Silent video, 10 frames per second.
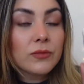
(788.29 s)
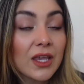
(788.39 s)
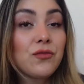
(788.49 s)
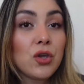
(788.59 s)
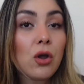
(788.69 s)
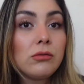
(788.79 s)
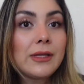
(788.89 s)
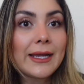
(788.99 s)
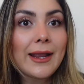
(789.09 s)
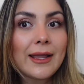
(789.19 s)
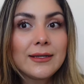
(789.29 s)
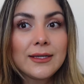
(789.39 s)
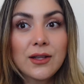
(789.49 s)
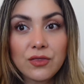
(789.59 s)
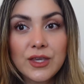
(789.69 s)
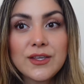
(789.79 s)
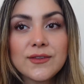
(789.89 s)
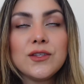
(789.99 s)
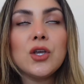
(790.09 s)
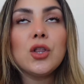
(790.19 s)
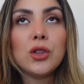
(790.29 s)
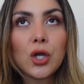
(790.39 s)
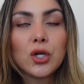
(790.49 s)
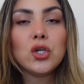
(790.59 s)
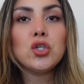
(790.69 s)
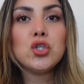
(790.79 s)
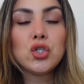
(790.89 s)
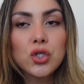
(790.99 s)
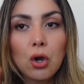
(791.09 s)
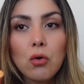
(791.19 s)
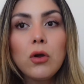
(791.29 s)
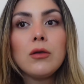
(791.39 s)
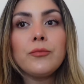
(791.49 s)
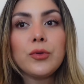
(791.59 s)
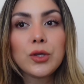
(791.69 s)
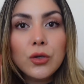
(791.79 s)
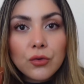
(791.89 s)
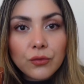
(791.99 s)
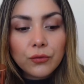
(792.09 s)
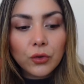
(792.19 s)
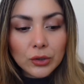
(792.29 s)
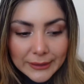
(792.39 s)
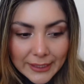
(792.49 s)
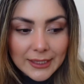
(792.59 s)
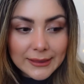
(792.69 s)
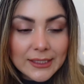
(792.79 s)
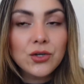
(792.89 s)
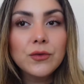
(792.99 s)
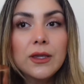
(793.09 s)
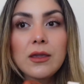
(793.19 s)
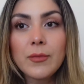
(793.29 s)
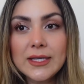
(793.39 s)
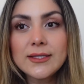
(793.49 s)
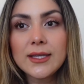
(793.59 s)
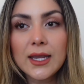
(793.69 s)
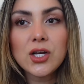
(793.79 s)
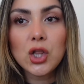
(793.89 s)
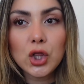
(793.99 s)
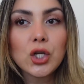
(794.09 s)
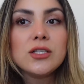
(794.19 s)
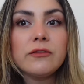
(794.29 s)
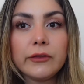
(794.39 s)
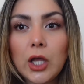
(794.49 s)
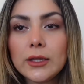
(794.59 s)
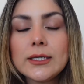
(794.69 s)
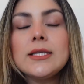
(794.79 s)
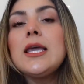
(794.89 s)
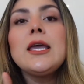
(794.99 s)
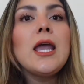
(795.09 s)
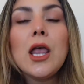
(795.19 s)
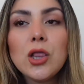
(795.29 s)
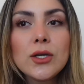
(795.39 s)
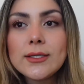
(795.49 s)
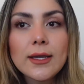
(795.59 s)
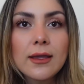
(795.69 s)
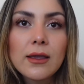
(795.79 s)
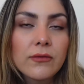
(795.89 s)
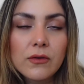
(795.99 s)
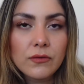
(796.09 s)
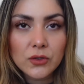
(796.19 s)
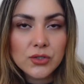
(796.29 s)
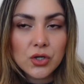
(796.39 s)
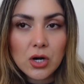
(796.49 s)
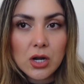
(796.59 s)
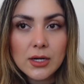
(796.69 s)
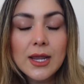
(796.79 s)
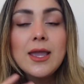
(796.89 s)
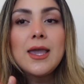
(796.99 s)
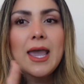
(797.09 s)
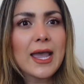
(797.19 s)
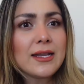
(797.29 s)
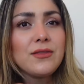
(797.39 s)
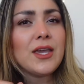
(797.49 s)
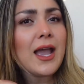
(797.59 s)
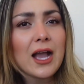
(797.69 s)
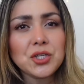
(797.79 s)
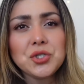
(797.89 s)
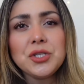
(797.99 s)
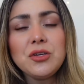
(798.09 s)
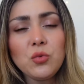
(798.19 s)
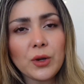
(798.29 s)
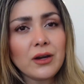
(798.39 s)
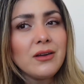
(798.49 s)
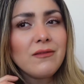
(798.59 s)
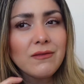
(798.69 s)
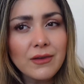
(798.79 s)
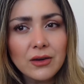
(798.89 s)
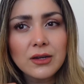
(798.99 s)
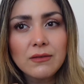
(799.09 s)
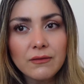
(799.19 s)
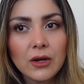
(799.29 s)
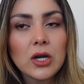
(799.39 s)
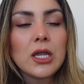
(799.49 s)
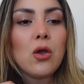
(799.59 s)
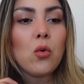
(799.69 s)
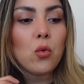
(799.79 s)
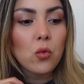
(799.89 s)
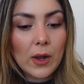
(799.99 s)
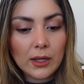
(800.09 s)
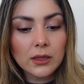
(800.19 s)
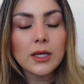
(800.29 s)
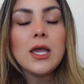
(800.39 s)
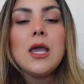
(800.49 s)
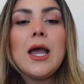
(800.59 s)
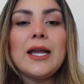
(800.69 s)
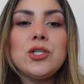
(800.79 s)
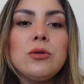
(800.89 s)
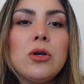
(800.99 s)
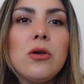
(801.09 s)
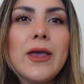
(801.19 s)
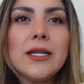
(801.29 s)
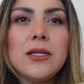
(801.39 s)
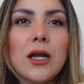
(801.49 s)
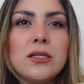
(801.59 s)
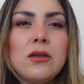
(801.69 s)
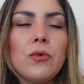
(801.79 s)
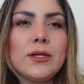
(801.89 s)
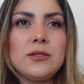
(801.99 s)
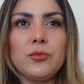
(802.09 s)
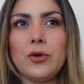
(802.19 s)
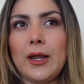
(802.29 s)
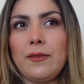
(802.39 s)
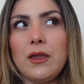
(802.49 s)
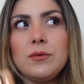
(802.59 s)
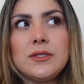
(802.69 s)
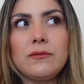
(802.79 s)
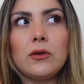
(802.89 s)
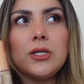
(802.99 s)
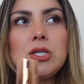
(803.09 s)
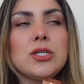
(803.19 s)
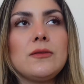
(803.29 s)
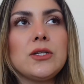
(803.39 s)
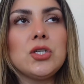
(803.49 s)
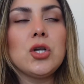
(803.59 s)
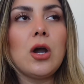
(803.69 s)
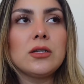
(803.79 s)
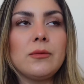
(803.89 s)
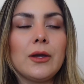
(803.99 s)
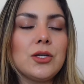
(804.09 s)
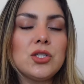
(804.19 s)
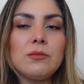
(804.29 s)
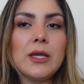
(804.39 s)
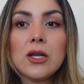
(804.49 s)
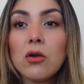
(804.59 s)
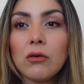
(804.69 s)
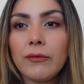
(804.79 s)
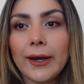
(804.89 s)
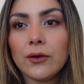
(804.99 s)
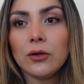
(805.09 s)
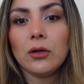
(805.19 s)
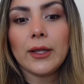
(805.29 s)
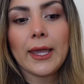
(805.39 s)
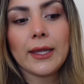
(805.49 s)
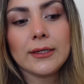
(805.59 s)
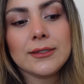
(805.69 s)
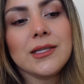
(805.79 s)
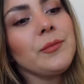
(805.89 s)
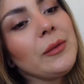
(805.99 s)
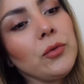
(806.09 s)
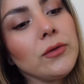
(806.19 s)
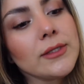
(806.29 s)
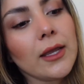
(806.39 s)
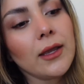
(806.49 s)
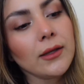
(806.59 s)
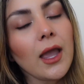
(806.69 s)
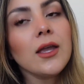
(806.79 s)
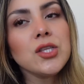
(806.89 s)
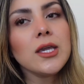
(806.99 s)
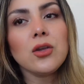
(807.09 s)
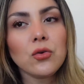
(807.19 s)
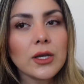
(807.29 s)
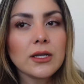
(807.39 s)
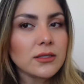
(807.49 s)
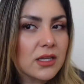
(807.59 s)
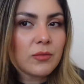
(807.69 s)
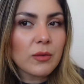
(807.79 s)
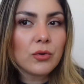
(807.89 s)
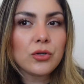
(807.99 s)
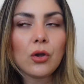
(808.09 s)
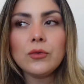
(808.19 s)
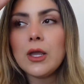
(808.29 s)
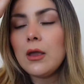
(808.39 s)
If you go light handed, these look so beautiful. Like literally my skin looks flawless. It looks like I have a filter on and they actually wear very, very well. I do know that Tati Rustbrook, I think it was the foundation that she talked about and she made it go viral. And some people said, yes, they agreed and some people don't.